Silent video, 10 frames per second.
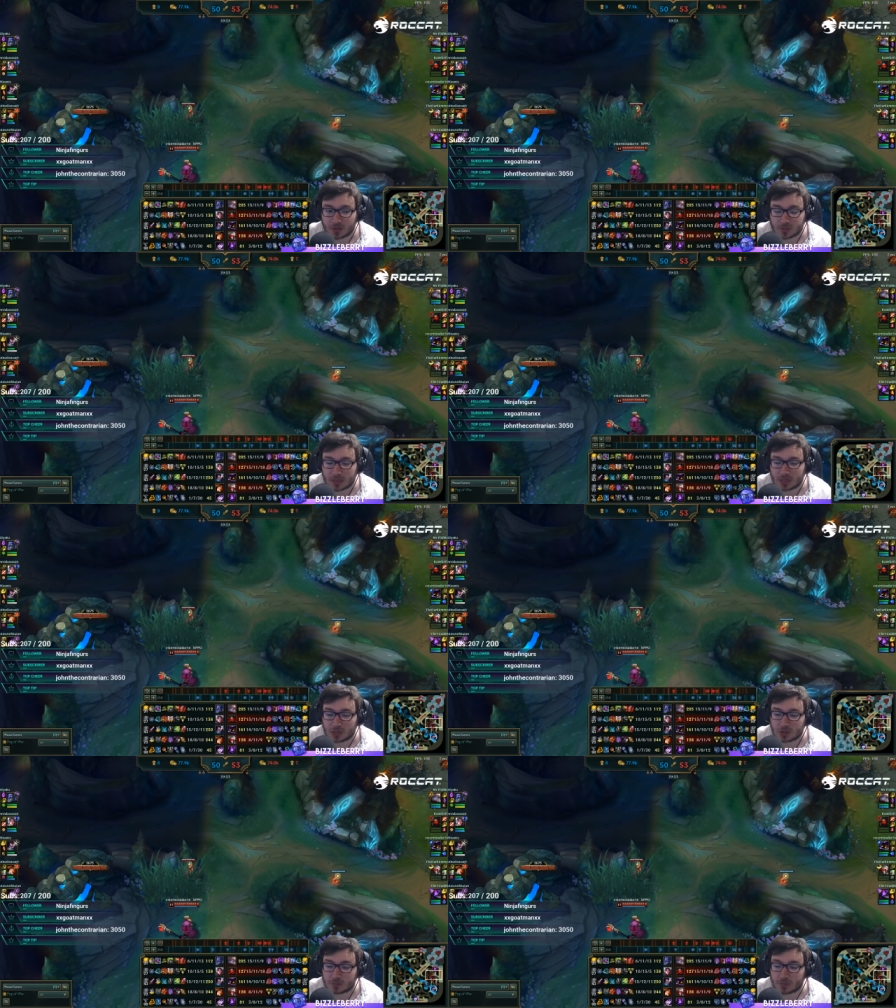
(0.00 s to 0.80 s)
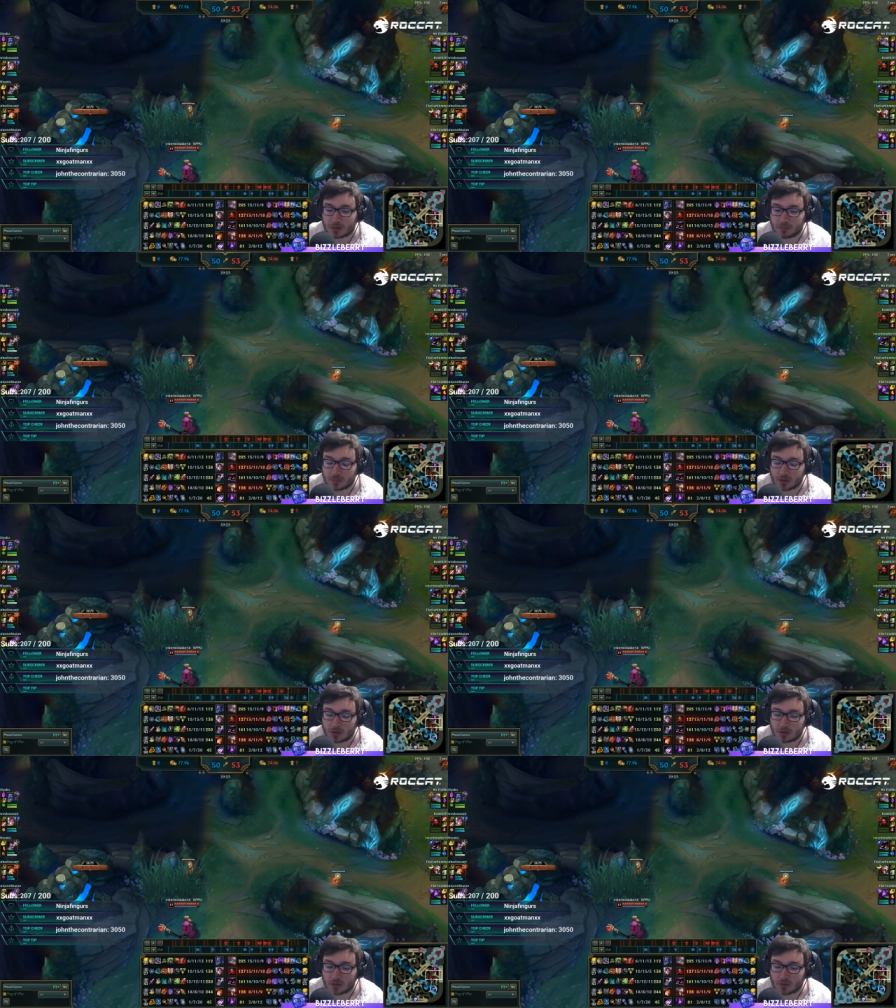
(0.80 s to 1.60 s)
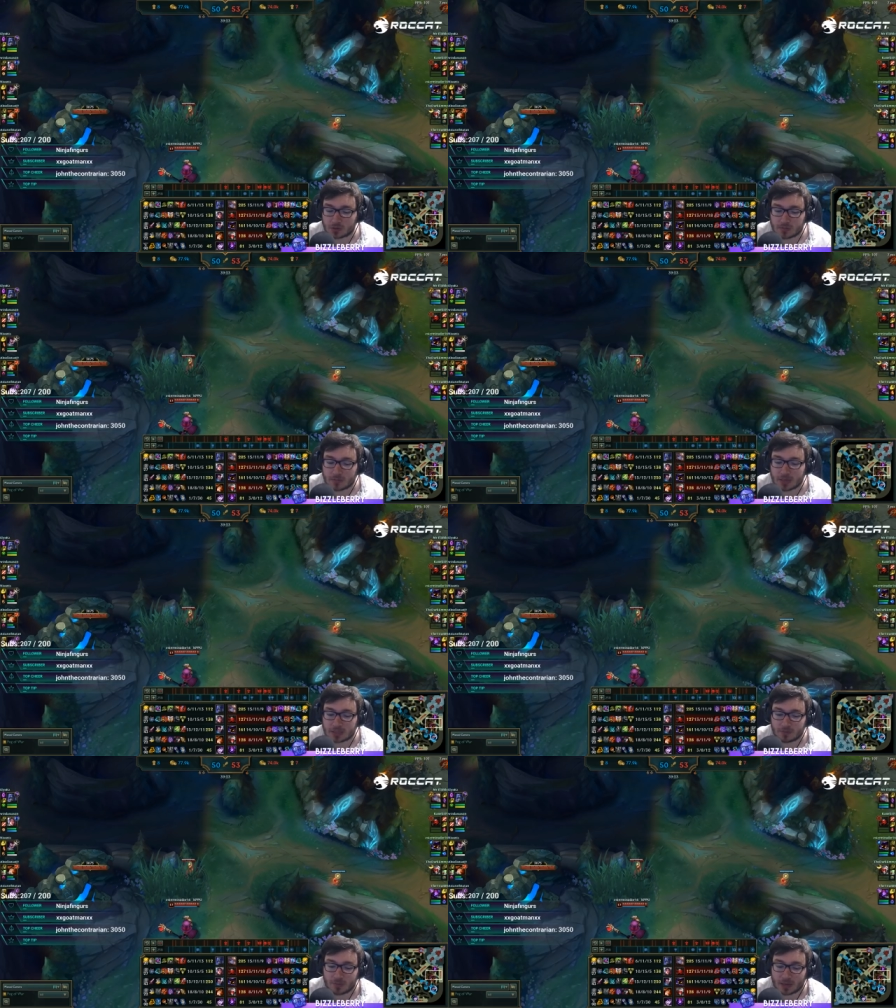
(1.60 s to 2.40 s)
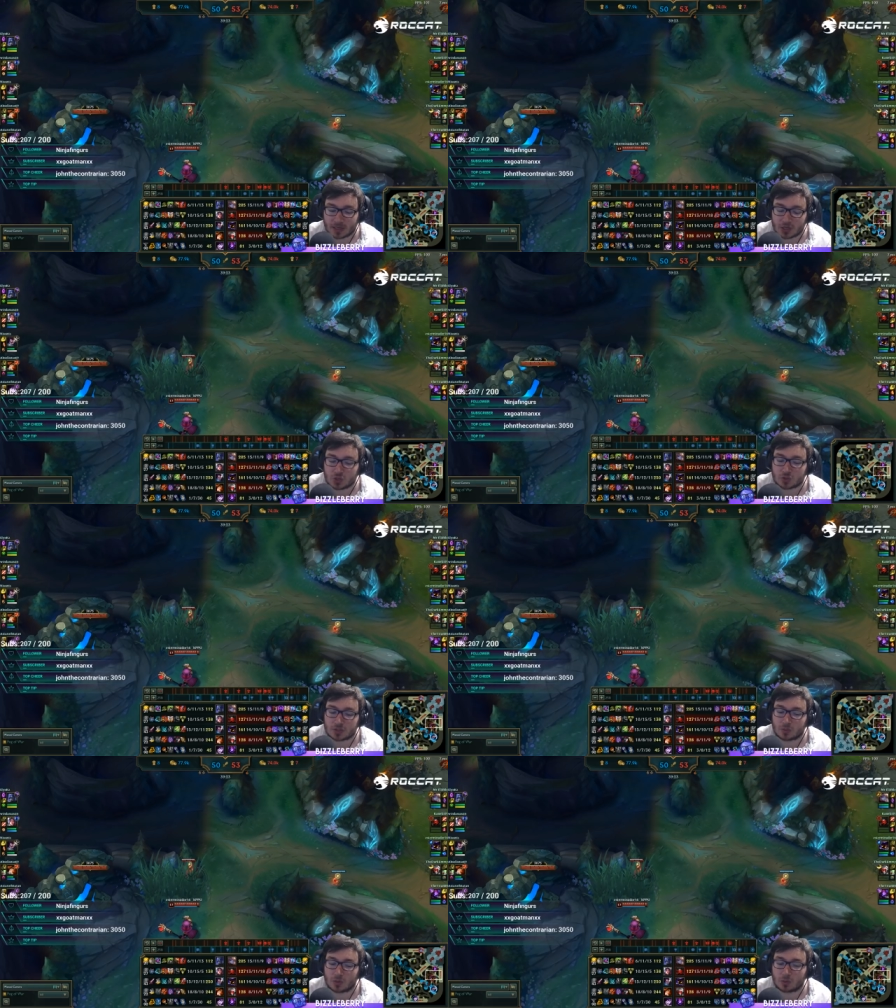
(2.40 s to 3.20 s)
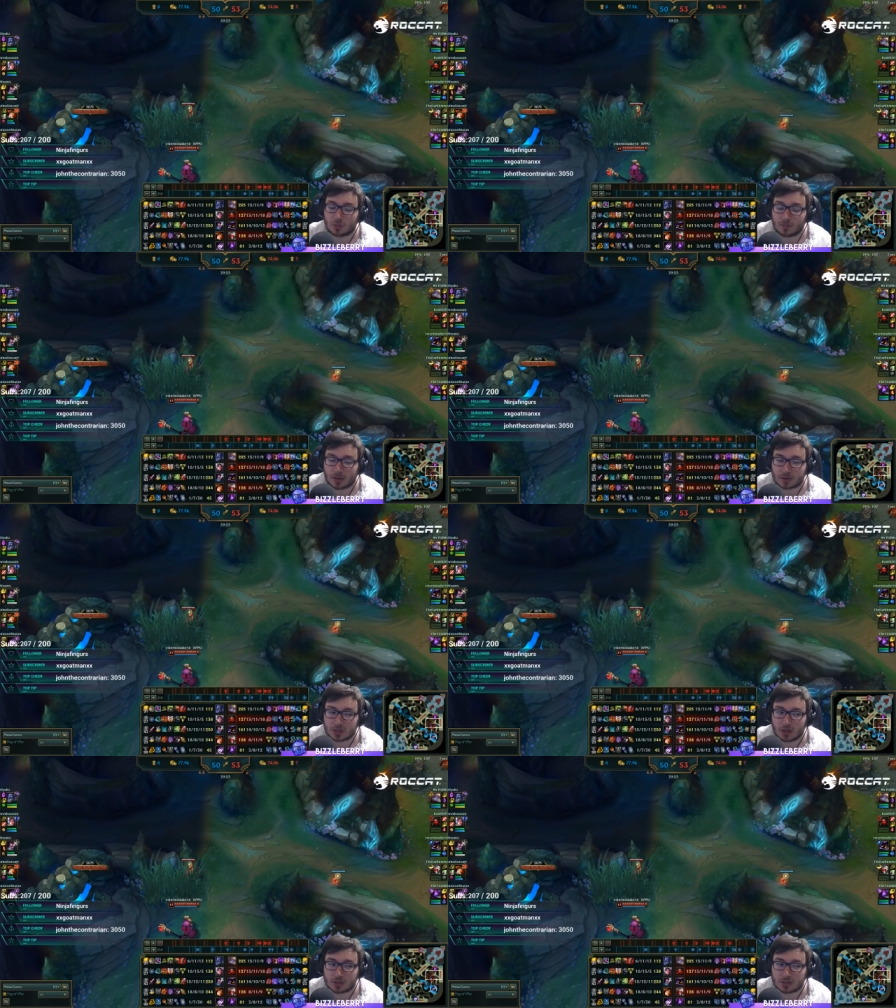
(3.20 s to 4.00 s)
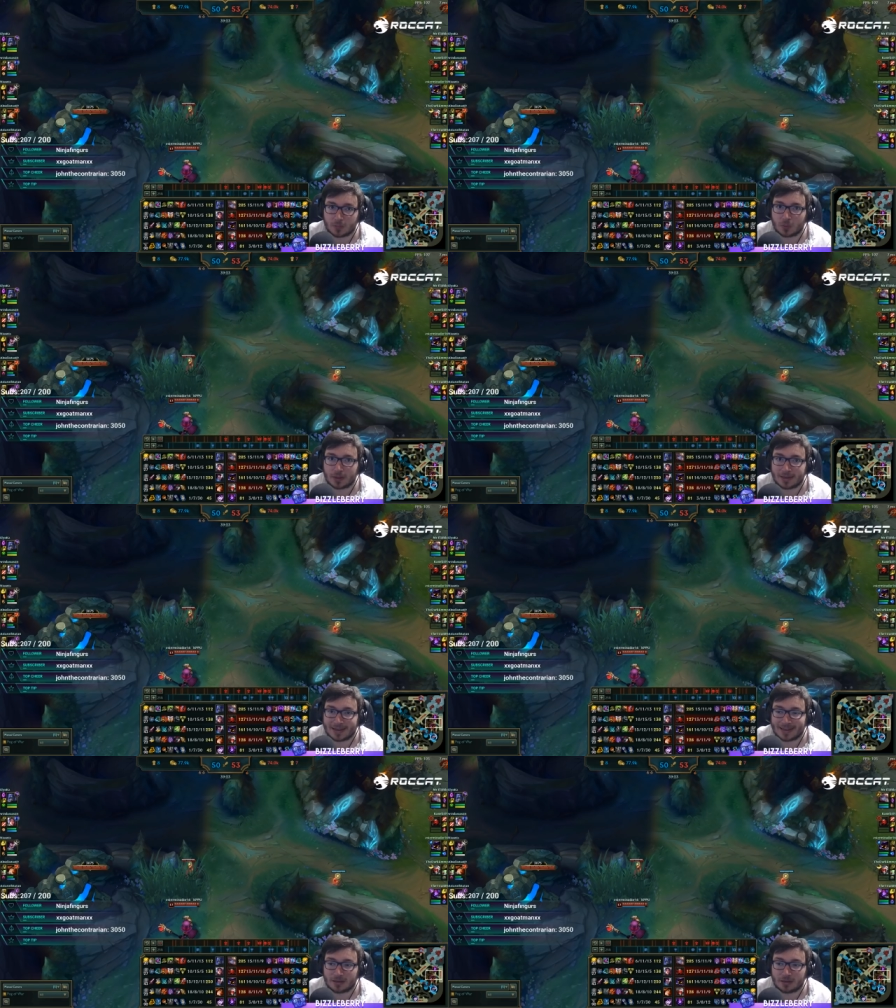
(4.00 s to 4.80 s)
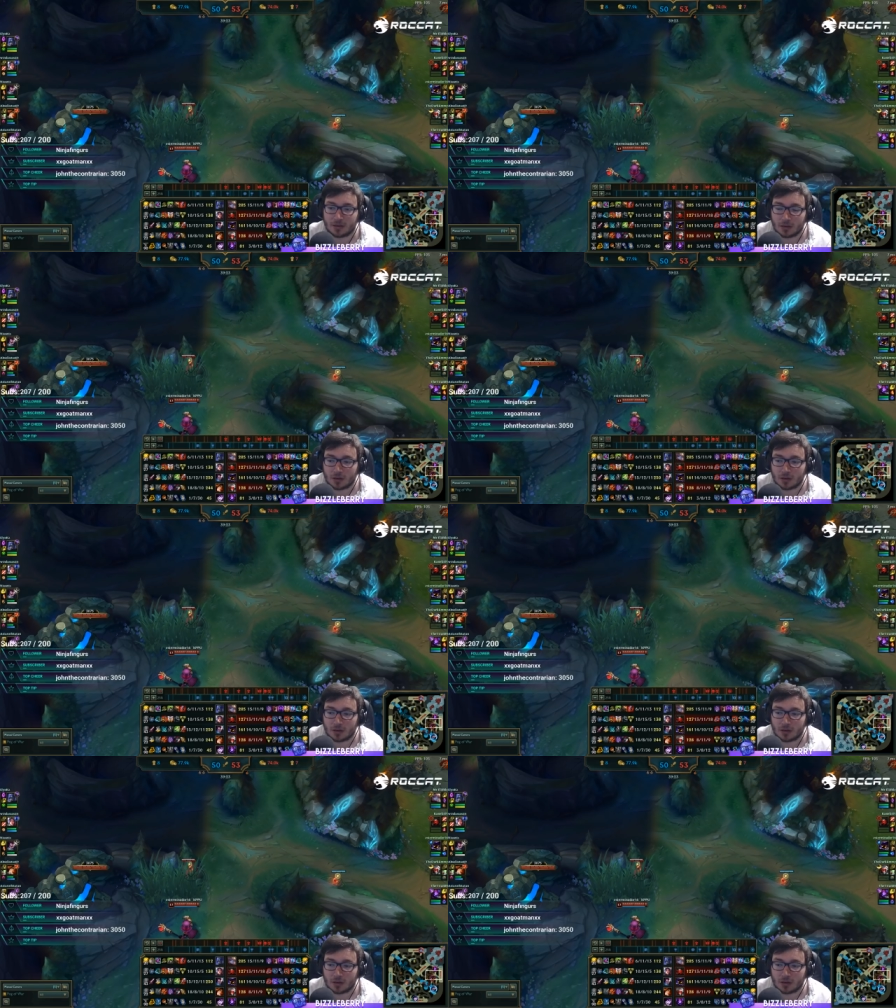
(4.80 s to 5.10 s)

it's mainly Q spam. You've got some massive mana issues as well with Malzahar support in lane.